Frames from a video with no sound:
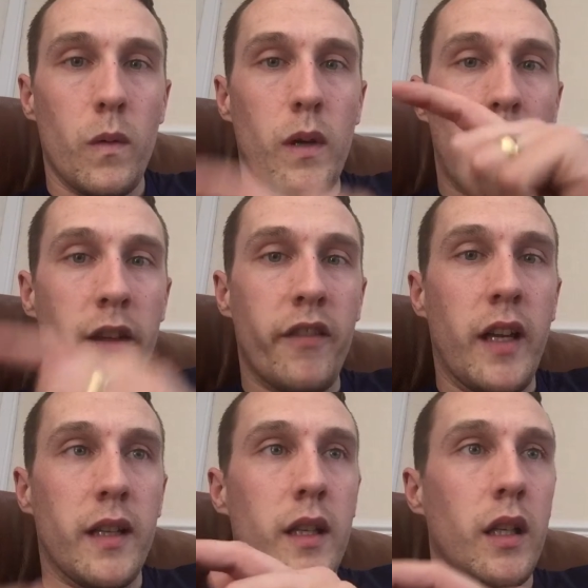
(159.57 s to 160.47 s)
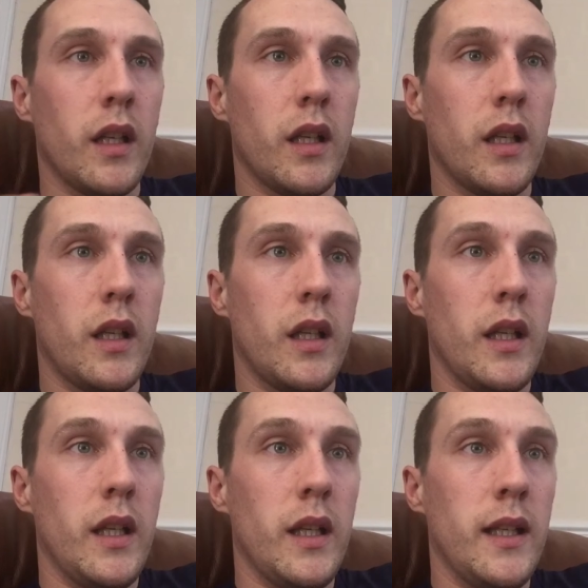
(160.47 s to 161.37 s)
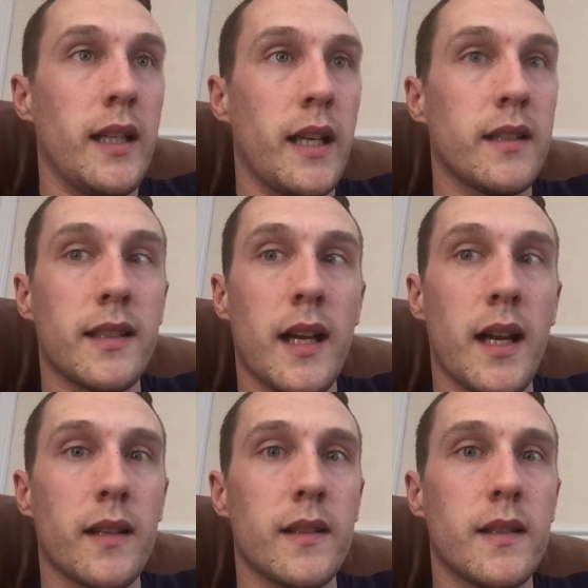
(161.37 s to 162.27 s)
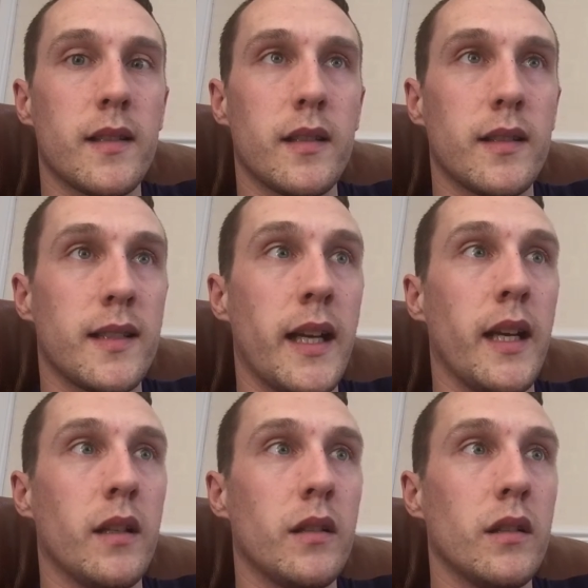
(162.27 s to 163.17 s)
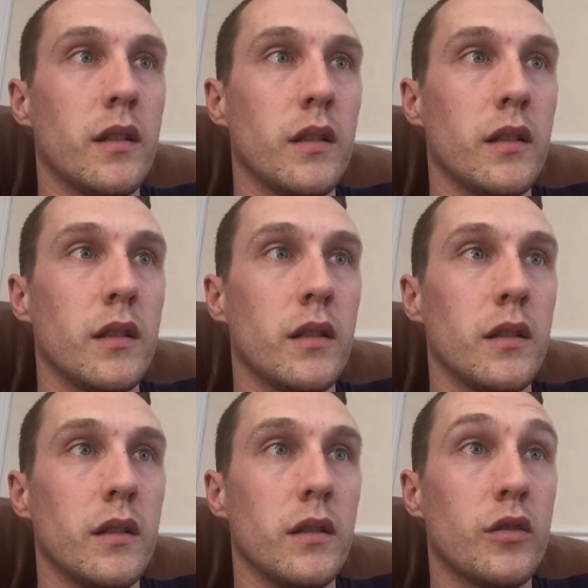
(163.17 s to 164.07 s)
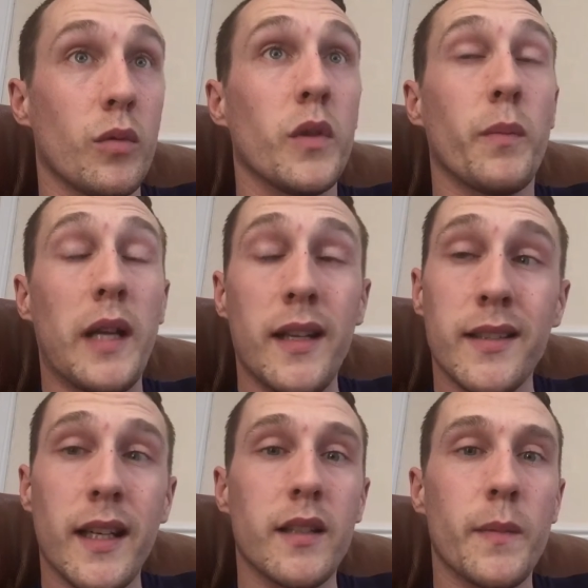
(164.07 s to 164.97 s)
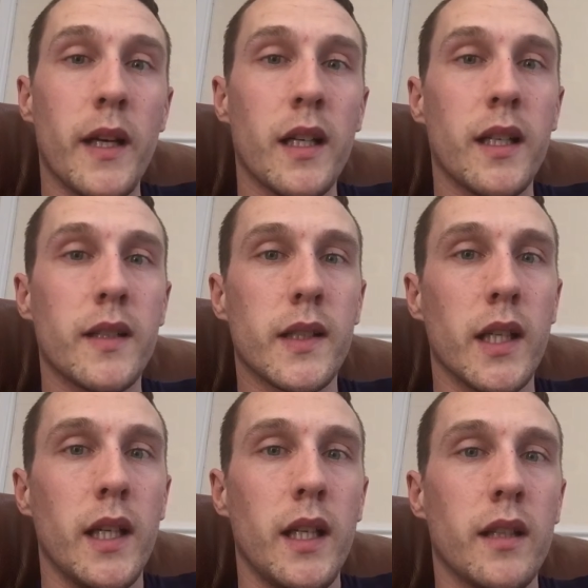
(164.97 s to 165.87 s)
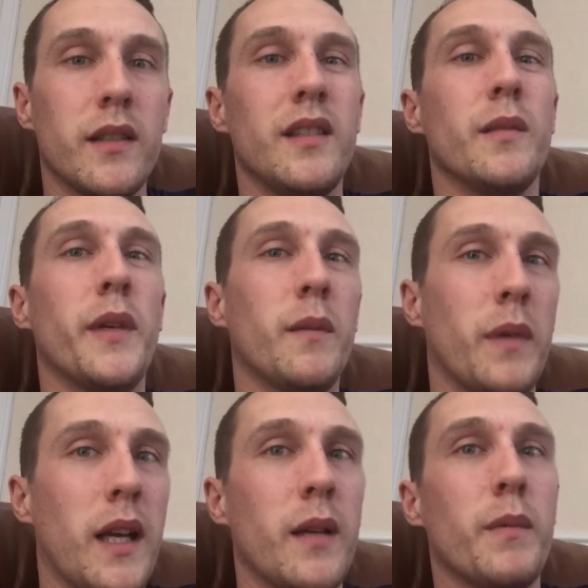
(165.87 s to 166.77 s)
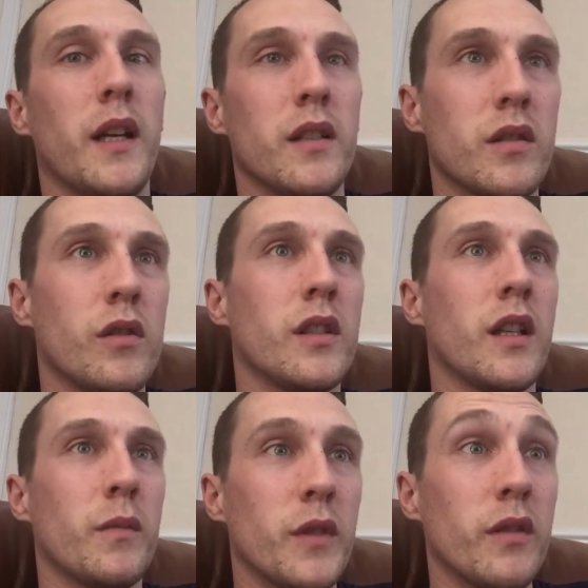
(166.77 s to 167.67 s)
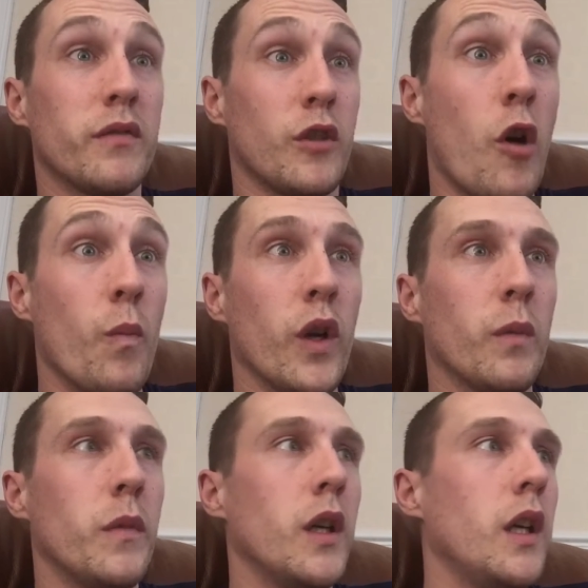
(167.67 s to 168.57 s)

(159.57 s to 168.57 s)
I've heard that he then started turning some of the players against Martinez, because he's a big player. Players looking at him and have gone with him.